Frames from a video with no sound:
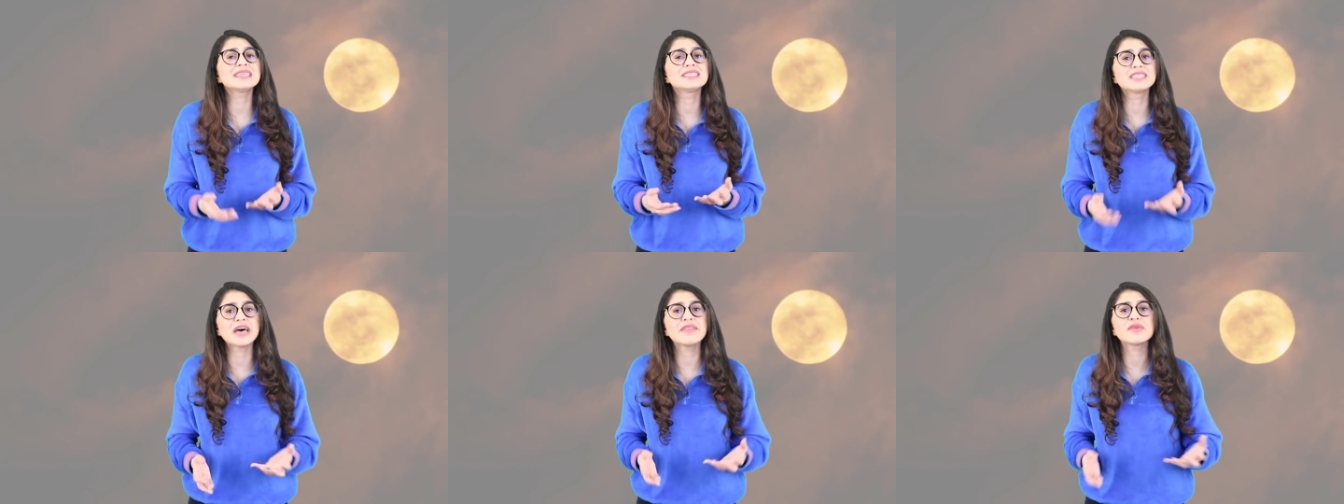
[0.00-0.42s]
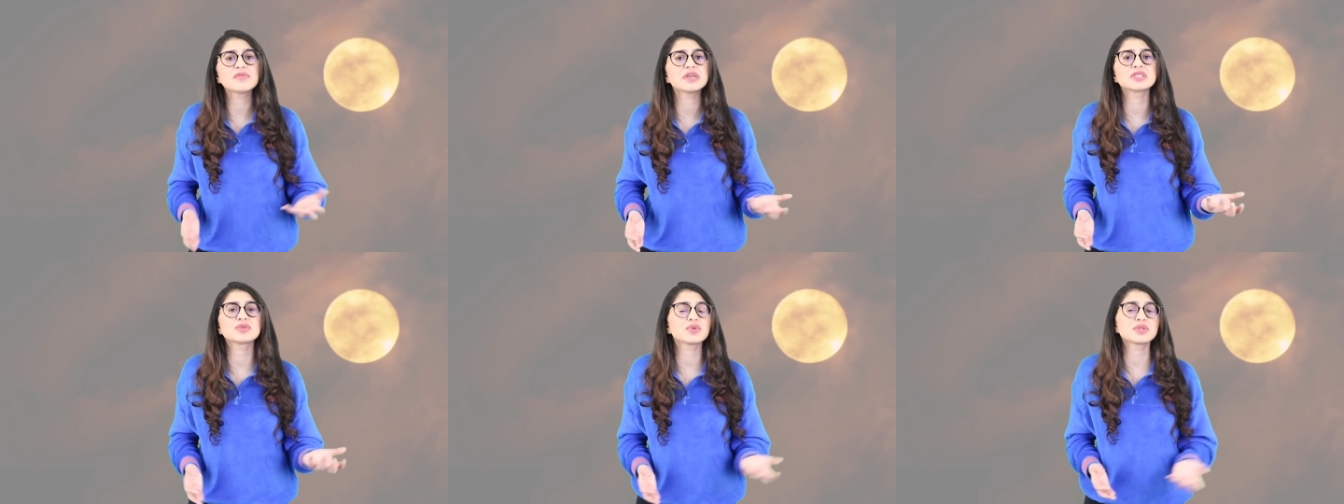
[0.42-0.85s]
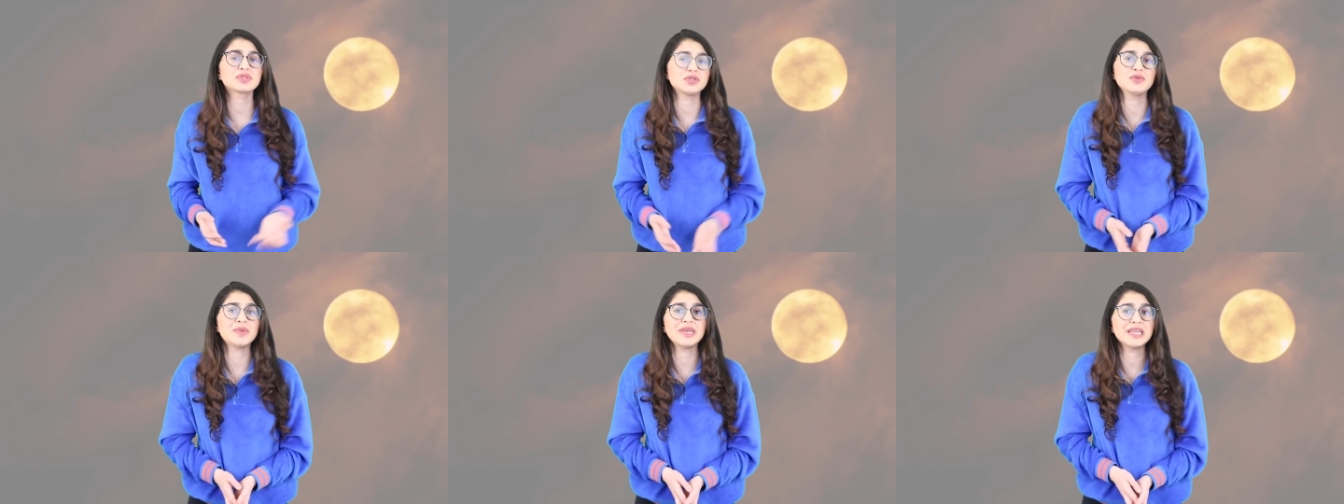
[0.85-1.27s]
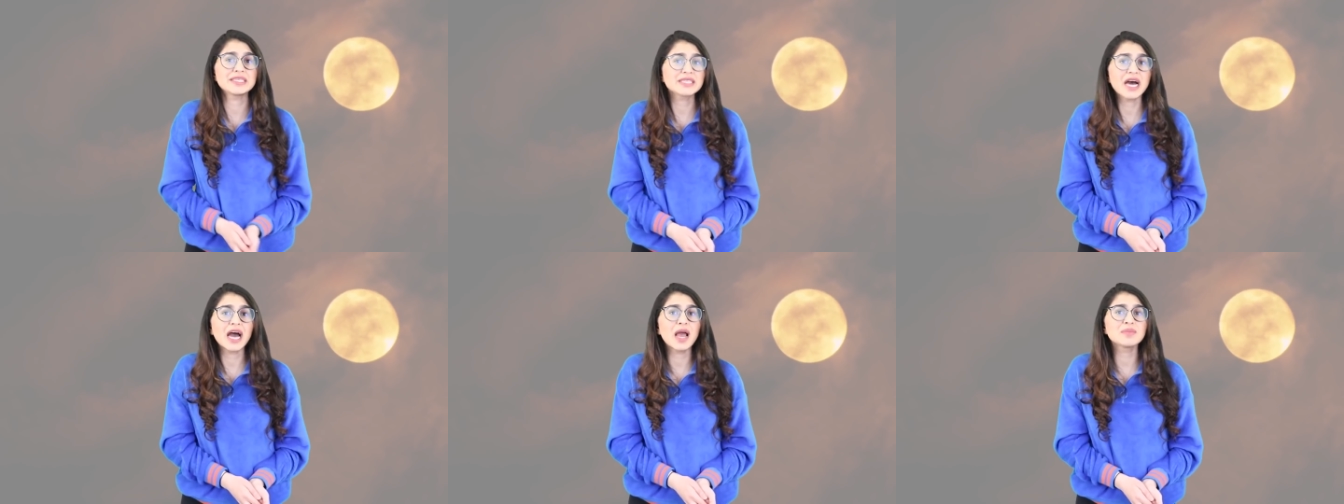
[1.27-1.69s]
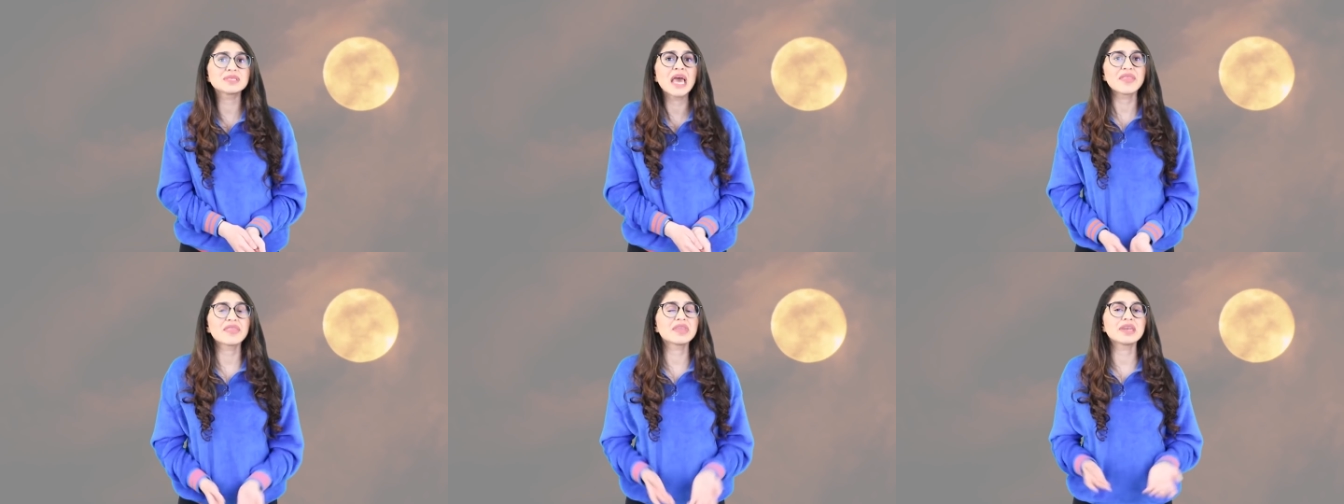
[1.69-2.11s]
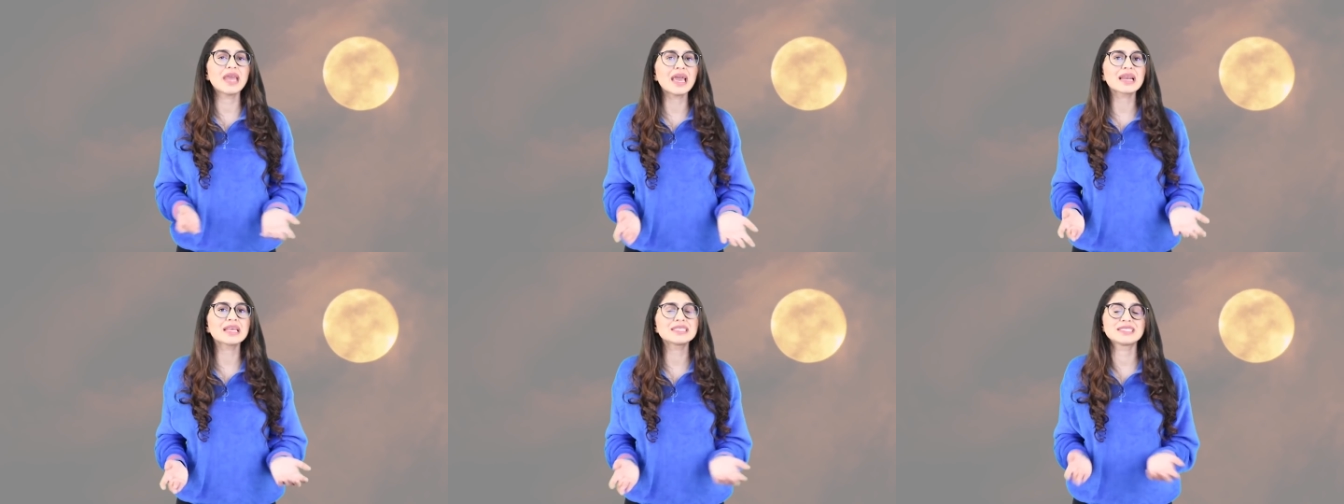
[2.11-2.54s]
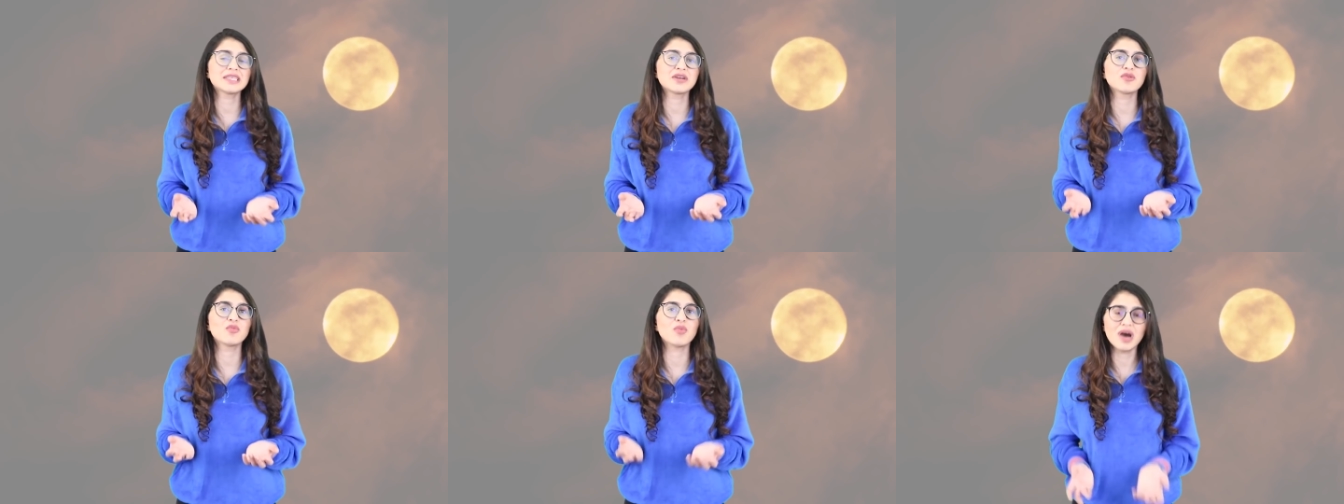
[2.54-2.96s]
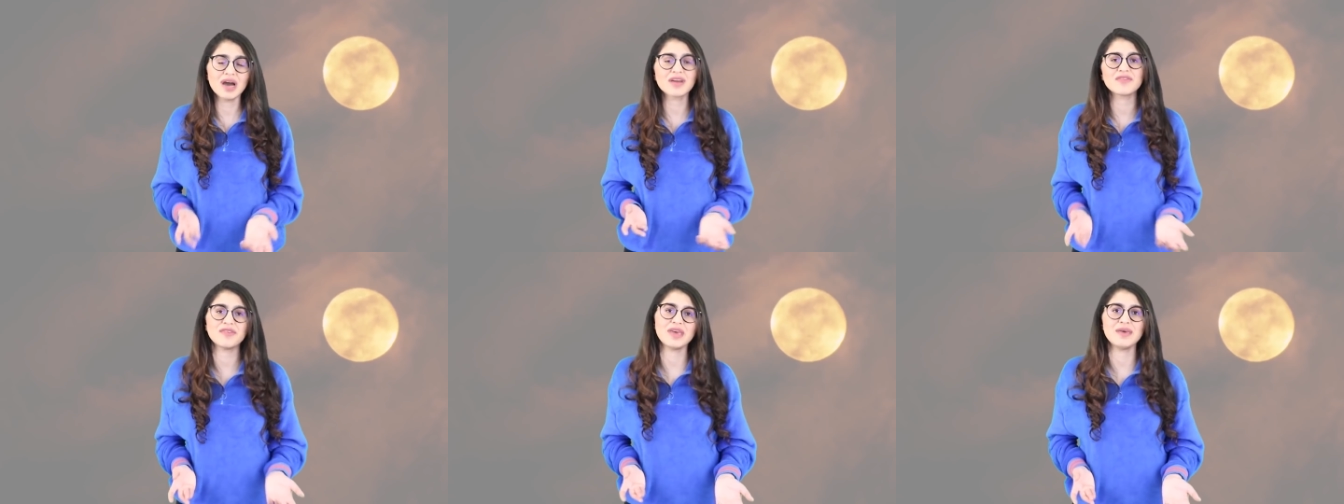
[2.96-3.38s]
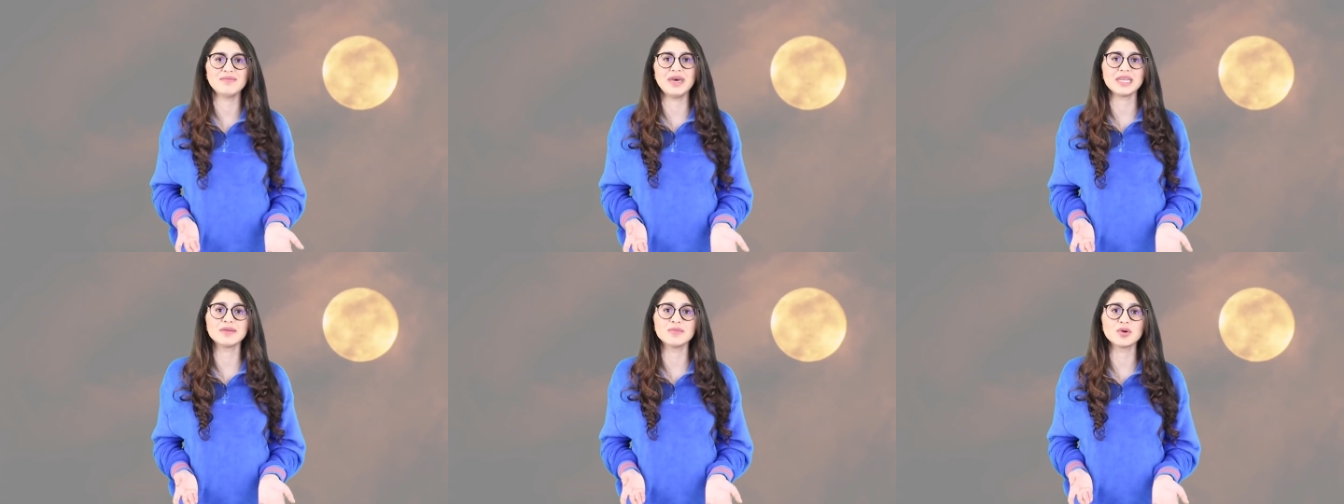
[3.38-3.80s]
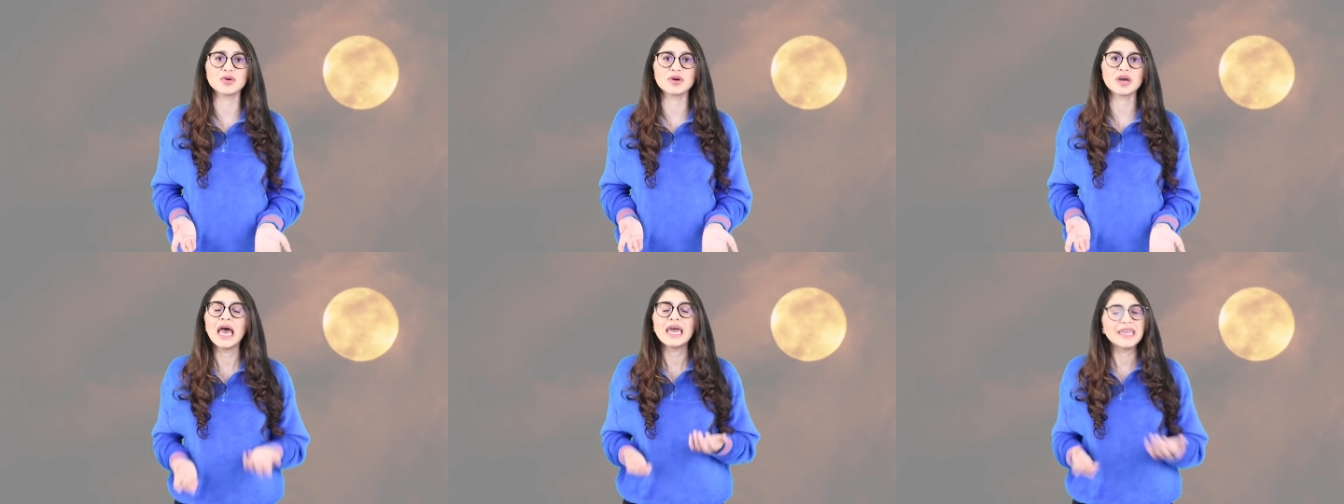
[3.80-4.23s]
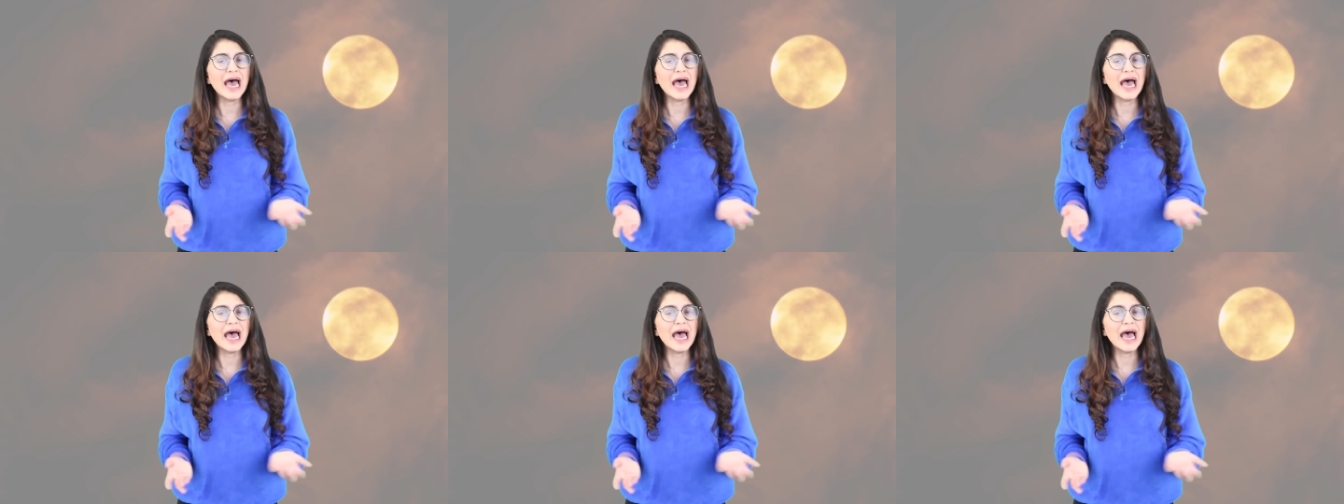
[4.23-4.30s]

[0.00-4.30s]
he had done the ritual too many times that the necklace didn't work for him anymore.